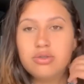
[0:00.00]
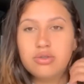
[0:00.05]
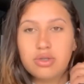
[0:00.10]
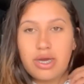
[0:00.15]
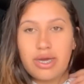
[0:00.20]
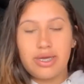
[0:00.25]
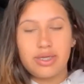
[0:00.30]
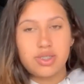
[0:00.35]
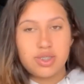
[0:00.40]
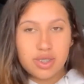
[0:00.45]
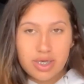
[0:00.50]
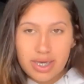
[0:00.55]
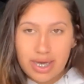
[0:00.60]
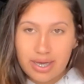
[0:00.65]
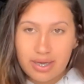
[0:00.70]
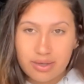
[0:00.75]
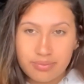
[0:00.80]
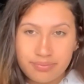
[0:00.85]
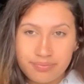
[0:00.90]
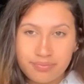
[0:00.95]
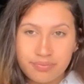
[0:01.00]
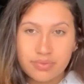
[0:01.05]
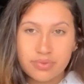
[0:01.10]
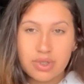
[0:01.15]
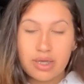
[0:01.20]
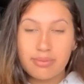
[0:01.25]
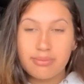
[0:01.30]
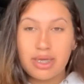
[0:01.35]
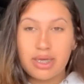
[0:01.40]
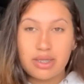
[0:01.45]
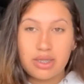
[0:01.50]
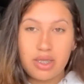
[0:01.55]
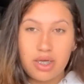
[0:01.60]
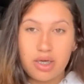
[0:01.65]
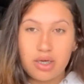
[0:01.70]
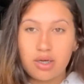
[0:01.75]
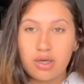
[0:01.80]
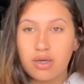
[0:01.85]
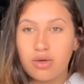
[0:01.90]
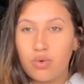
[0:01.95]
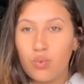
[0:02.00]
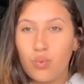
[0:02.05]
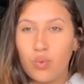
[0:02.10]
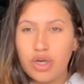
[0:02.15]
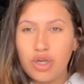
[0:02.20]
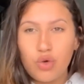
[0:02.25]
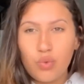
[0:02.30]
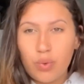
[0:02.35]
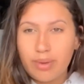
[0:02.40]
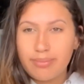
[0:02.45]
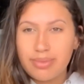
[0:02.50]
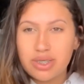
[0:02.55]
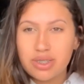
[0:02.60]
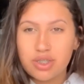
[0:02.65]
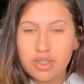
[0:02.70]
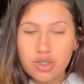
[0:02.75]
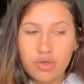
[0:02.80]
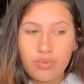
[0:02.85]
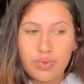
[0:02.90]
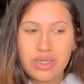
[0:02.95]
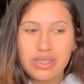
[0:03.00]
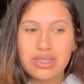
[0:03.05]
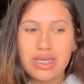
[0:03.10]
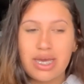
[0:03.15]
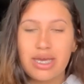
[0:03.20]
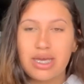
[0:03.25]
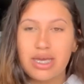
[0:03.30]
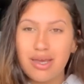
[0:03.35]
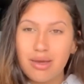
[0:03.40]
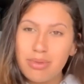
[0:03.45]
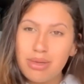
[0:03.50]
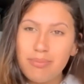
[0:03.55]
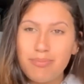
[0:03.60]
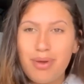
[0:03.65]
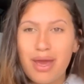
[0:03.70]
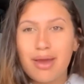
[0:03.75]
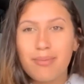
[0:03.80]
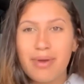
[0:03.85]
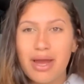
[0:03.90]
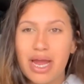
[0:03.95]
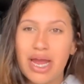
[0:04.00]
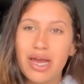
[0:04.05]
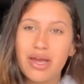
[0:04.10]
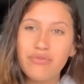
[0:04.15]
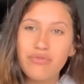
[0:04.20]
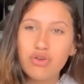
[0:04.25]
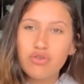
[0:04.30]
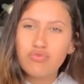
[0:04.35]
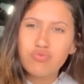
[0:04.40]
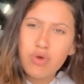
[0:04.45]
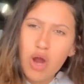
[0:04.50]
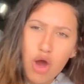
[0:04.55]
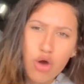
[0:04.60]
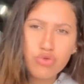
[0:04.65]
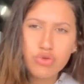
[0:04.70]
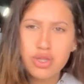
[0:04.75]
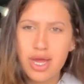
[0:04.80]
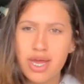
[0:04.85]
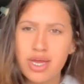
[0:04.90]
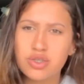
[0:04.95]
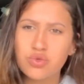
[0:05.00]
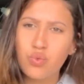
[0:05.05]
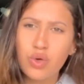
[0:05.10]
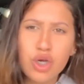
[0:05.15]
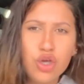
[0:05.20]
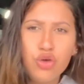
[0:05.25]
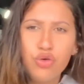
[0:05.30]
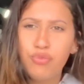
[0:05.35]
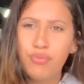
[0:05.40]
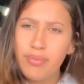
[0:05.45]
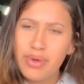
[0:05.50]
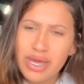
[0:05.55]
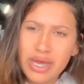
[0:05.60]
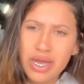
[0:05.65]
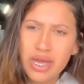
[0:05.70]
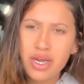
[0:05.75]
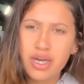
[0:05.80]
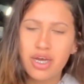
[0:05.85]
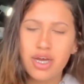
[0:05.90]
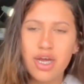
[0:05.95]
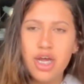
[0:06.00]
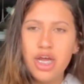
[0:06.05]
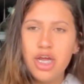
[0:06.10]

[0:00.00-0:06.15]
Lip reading: I answer again. I'm like, look, what do you want me to do? And he's like, give me back my effing Rolex. What do you mean?